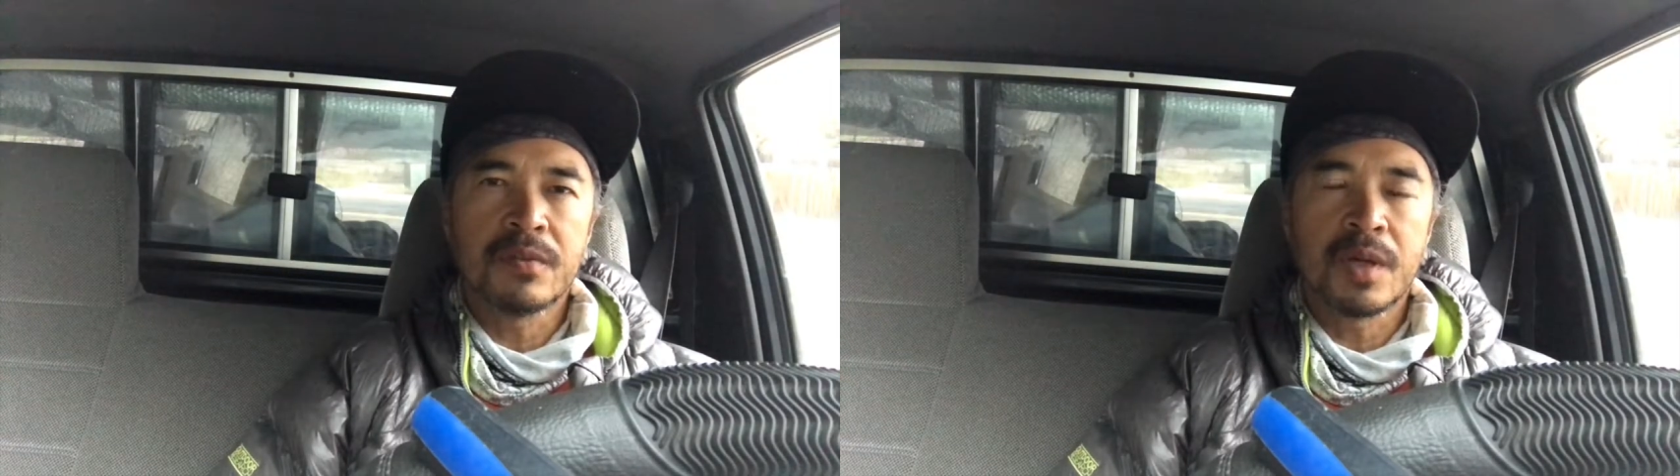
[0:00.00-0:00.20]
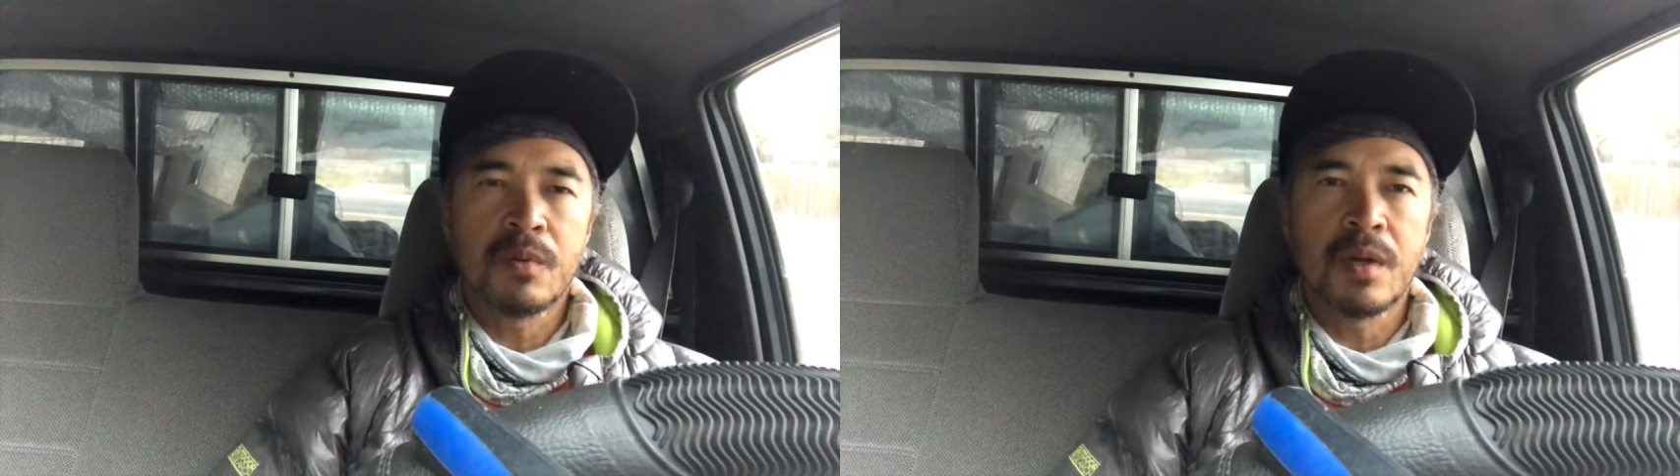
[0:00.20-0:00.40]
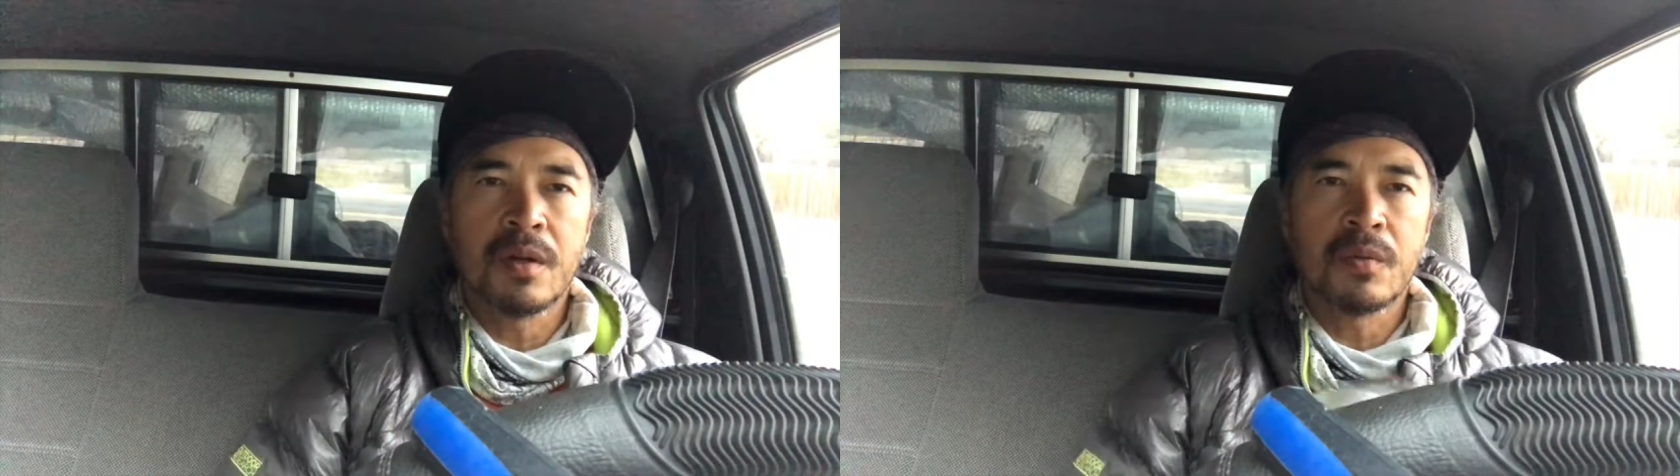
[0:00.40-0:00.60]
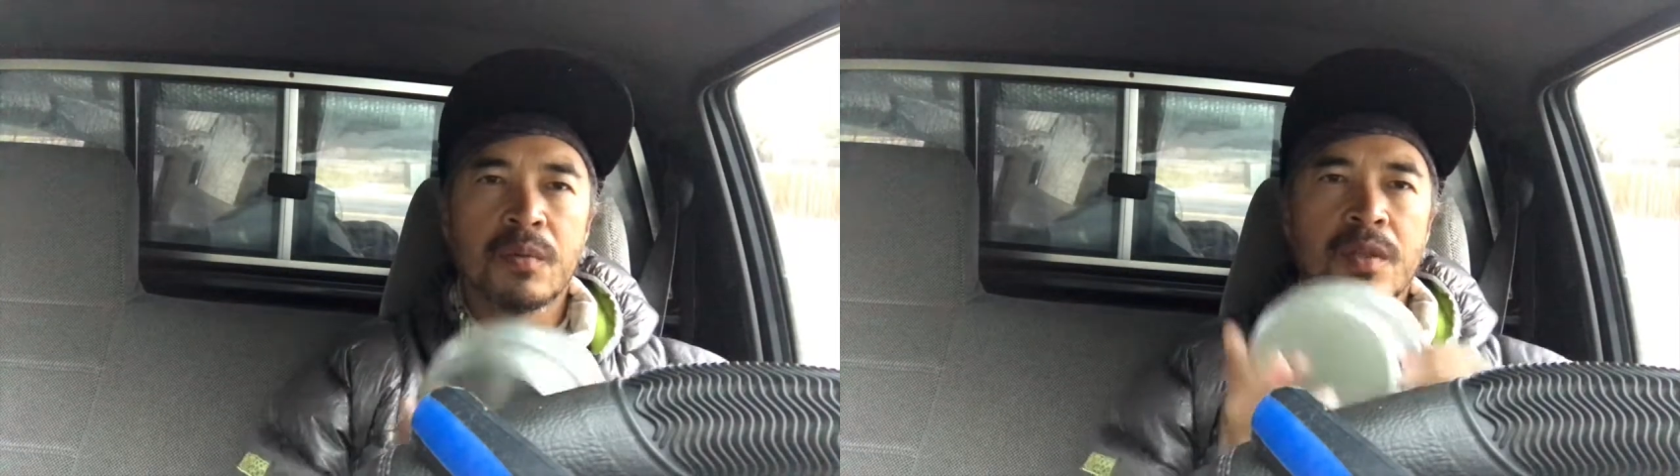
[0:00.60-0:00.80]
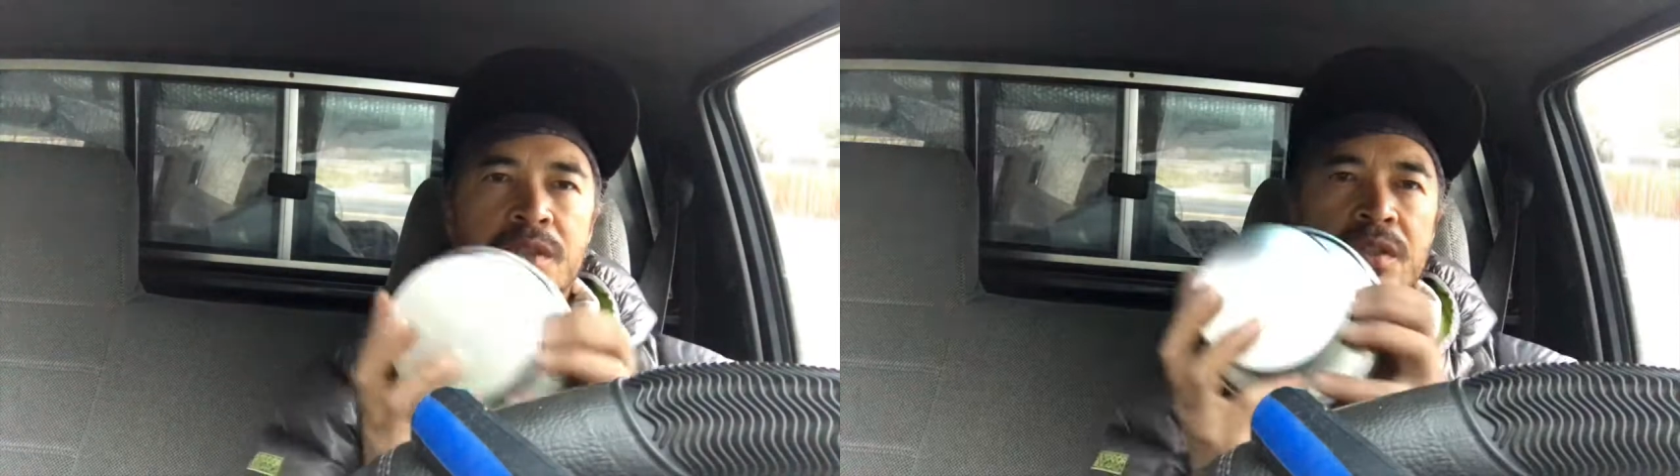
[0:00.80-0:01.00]
What I wanted
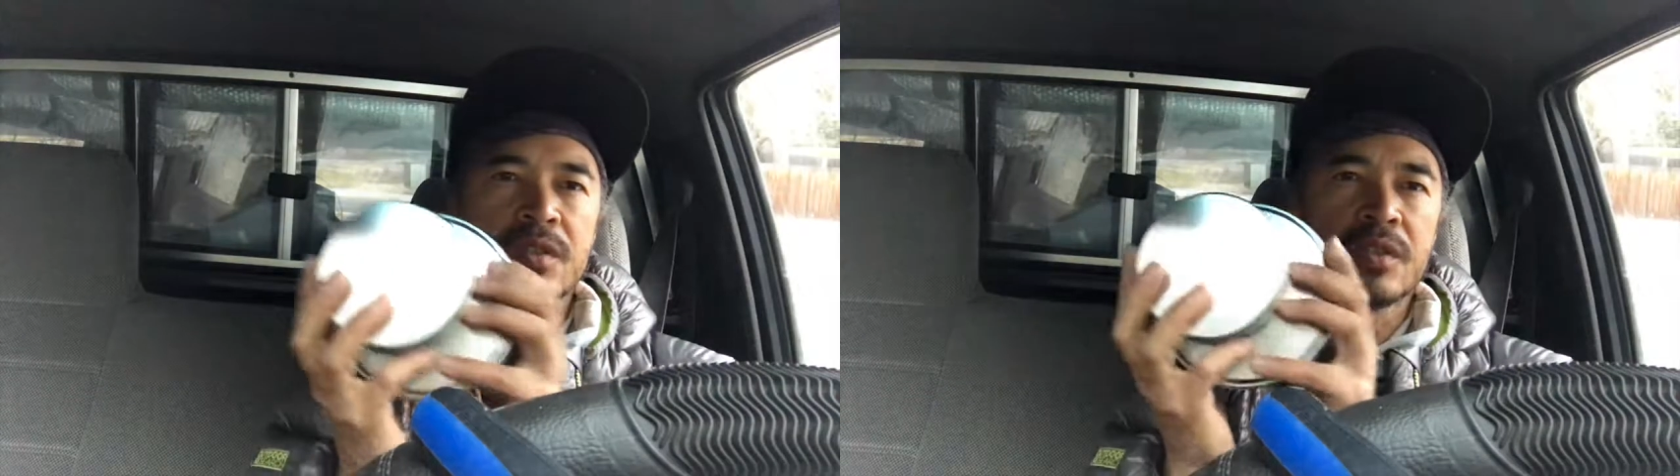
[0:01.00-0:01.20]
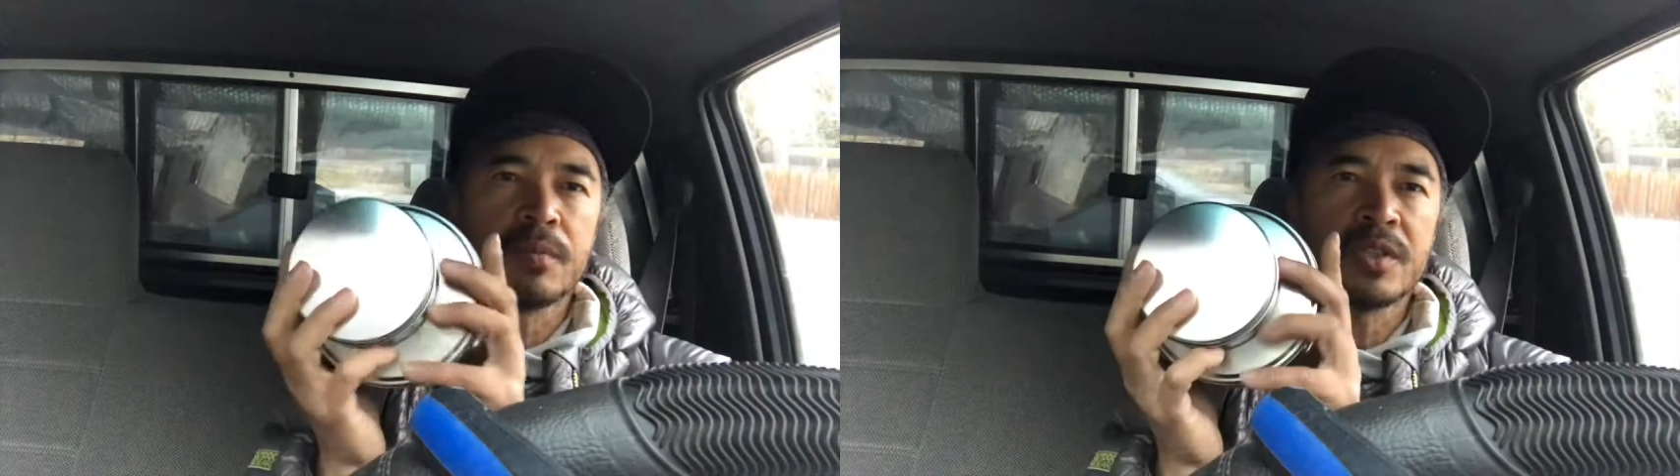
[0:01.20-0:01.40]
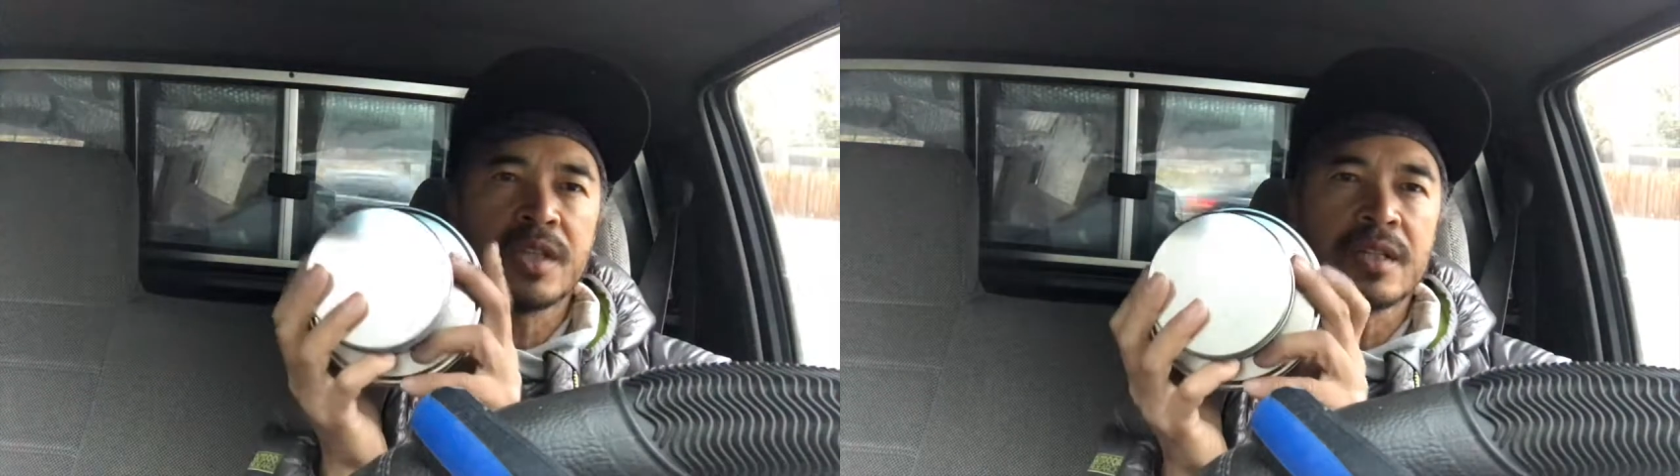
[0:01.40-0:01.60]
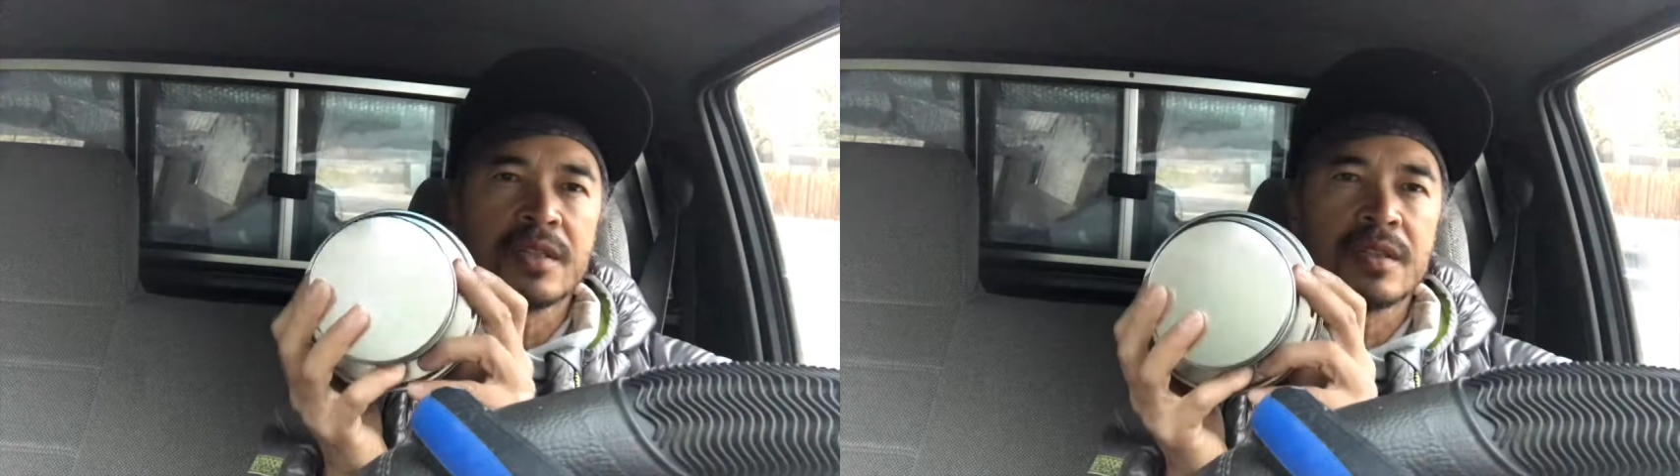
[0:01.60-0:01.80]
was to supersize it